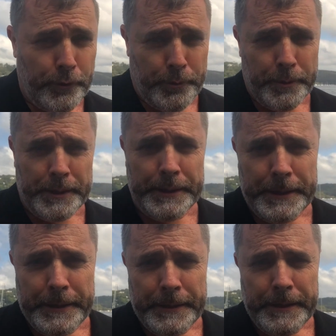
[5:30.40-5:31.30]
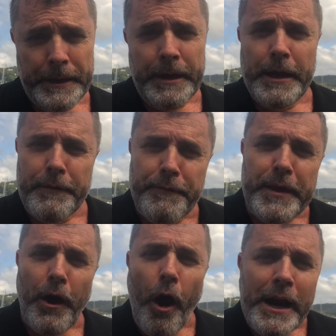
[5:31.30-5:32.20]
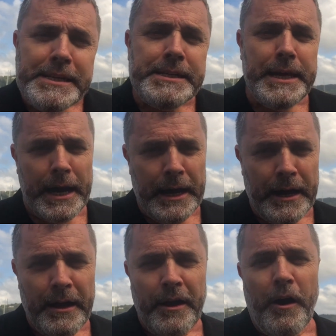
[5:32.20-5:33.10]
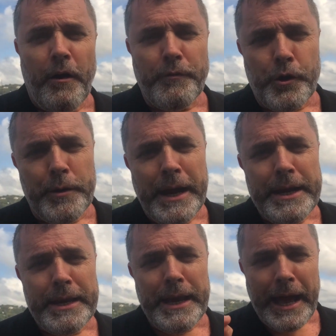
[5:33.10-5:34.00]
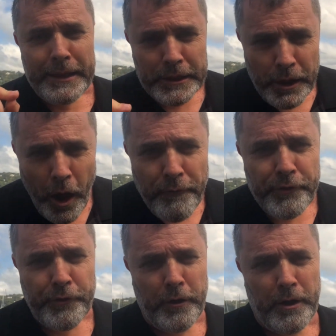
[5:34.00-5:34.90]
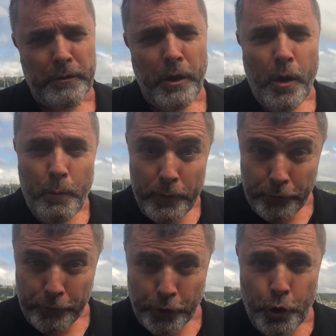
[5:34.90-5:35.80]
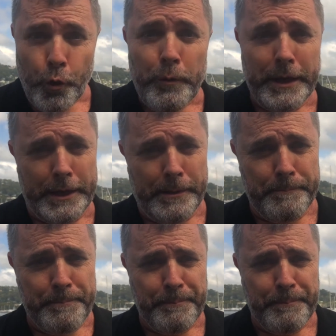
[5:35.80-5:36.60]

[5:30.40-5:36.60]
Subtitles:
you, if the idea of creating a lifestyle with a secure income,